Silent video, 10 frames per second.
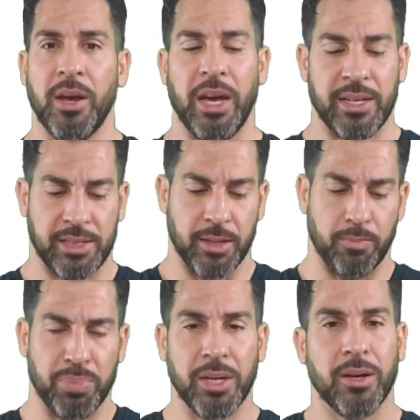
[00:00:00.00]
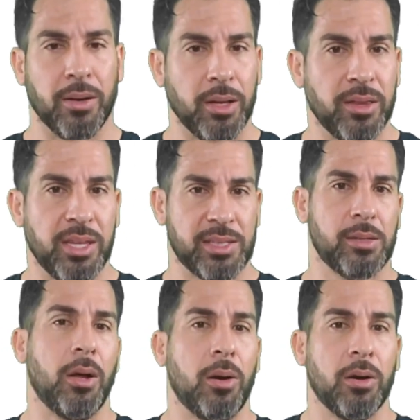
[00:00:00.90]
has to be this
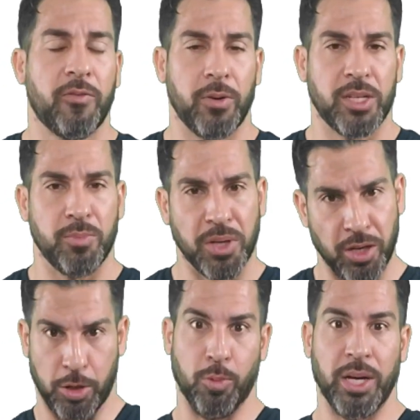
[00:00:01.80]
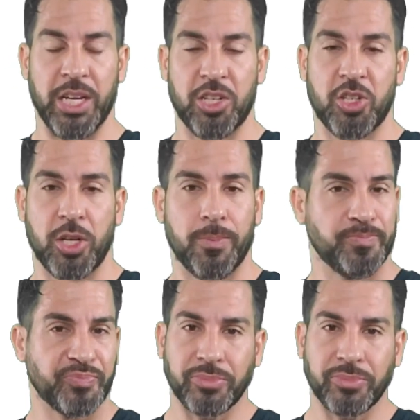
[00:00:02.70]
long for it to be a relationship.